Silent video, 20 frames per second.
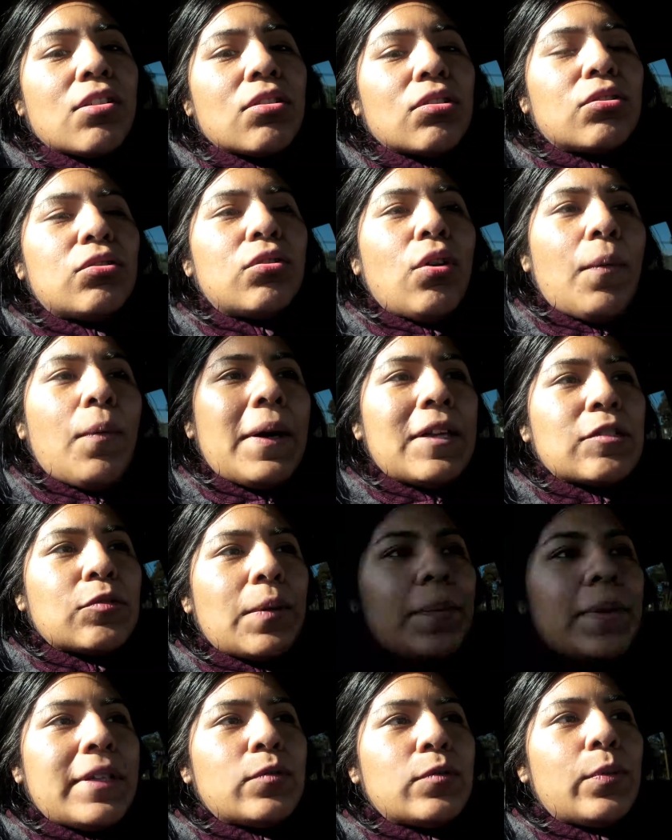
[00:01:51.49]
so my
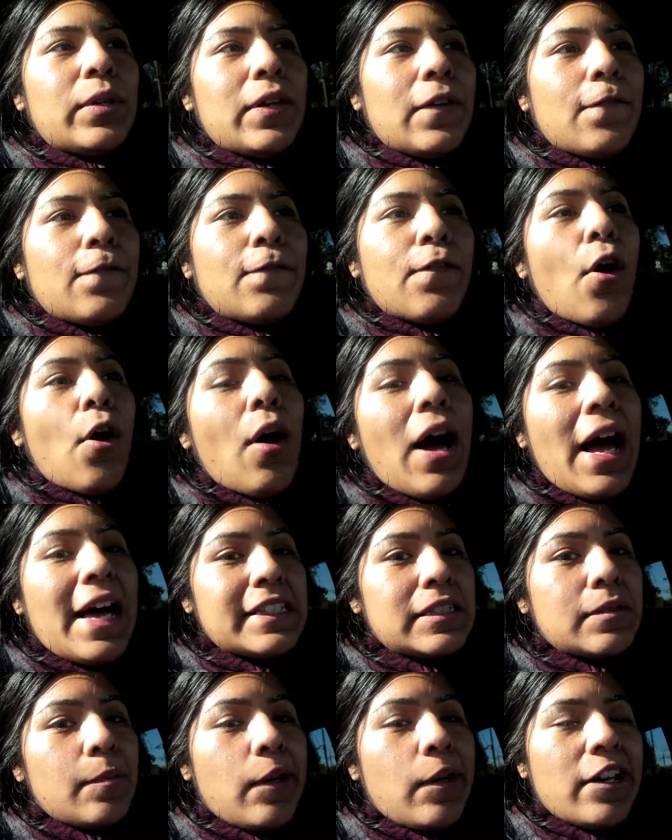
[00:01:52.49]
sweatpants wouldn't fall
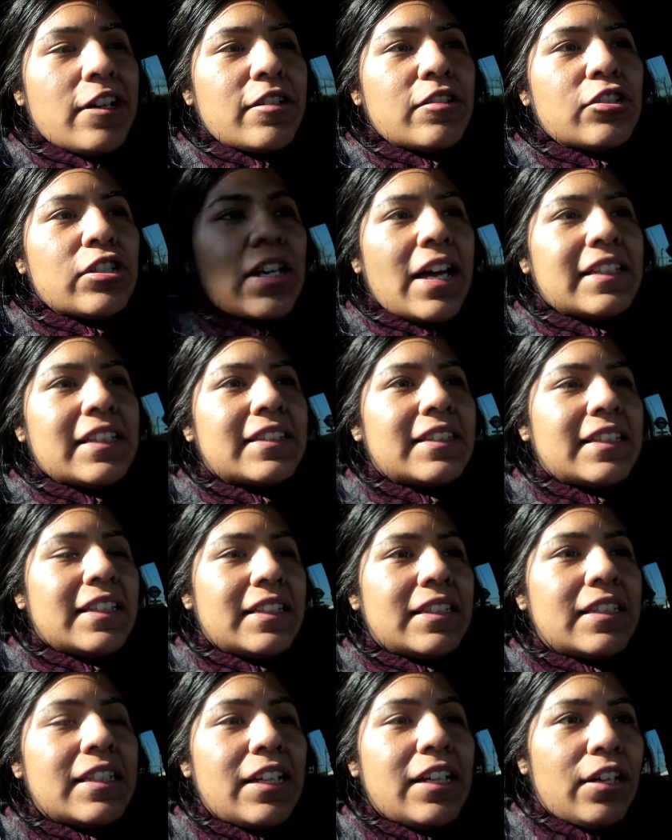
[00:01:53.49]
as much as
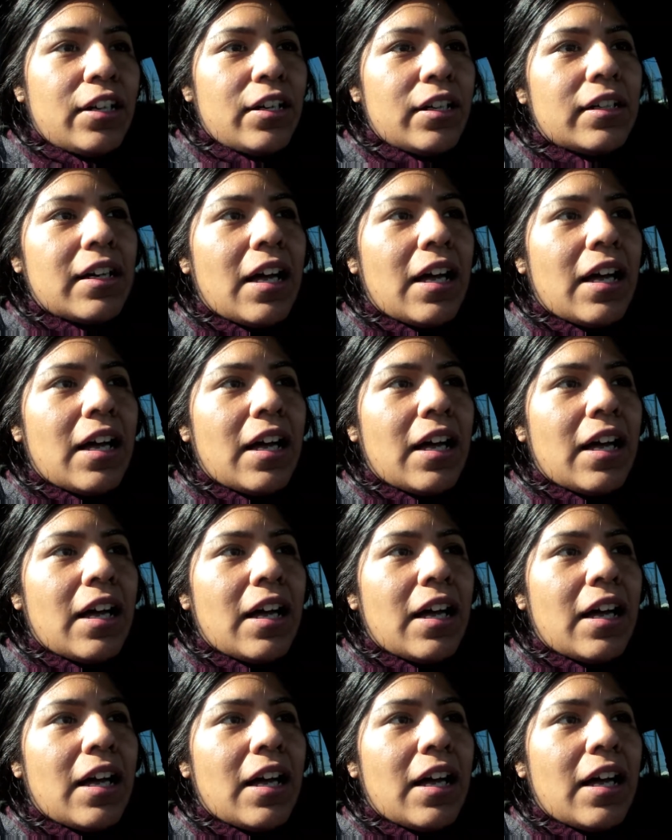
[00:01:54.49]
this year.